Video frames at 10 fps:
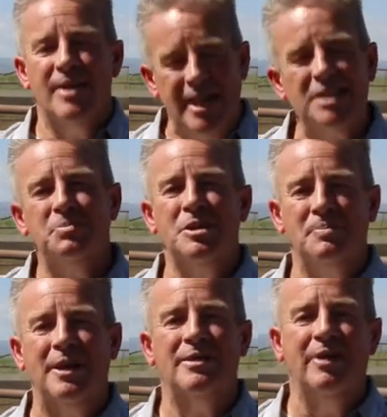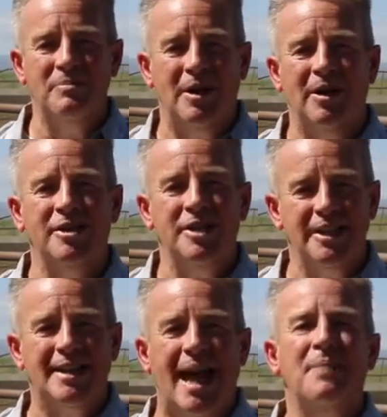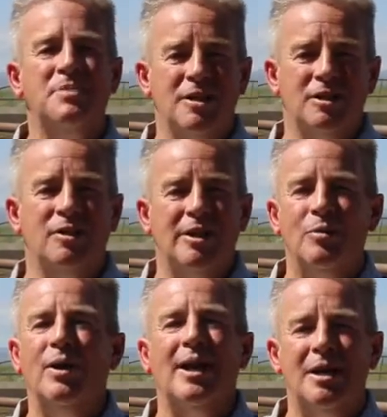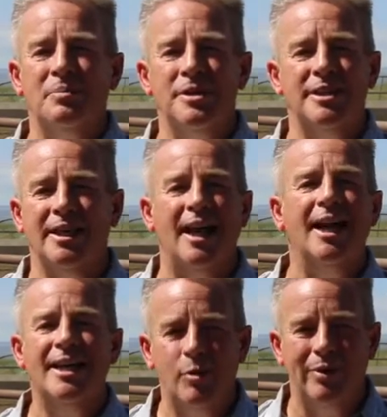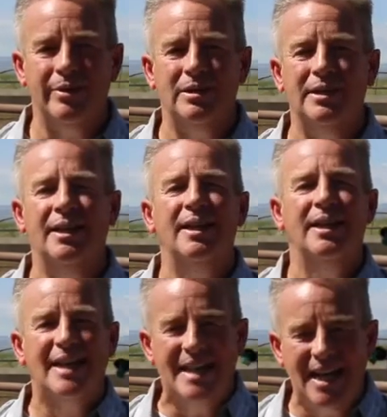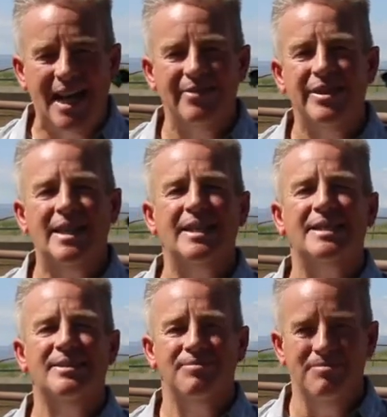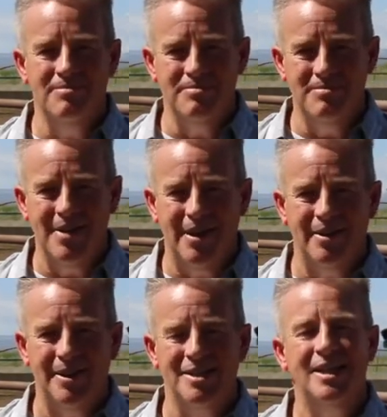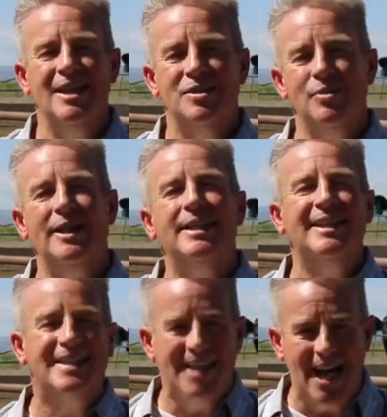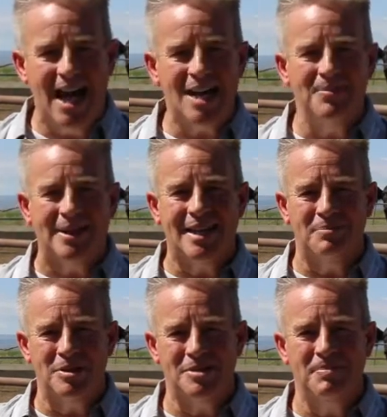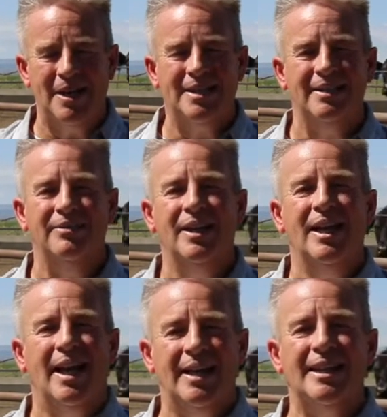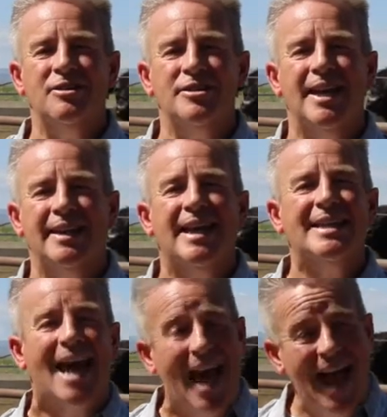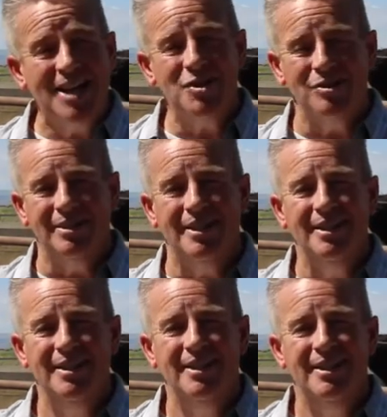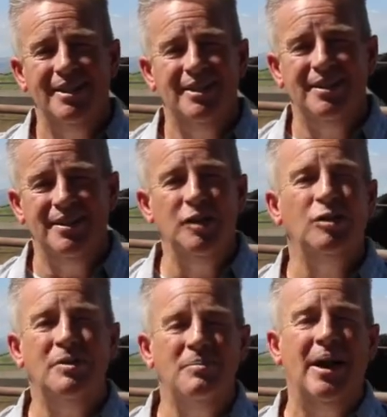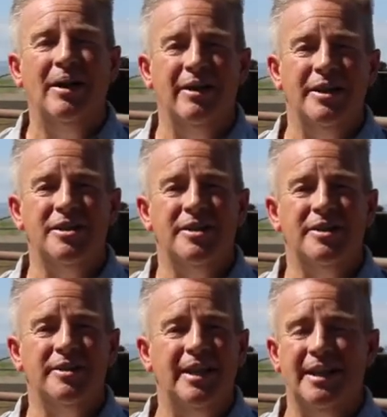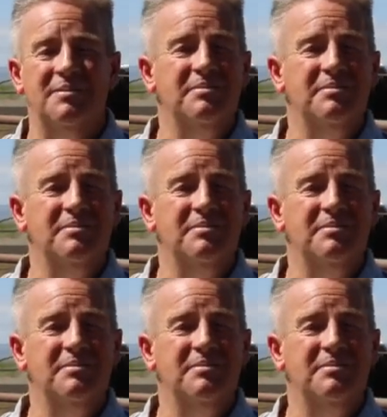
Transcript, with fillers: His perspective on marriage is absolutely 100% unequivocally covenant marriage. So we need to talk about that perspective and understand that's actually the only marriage that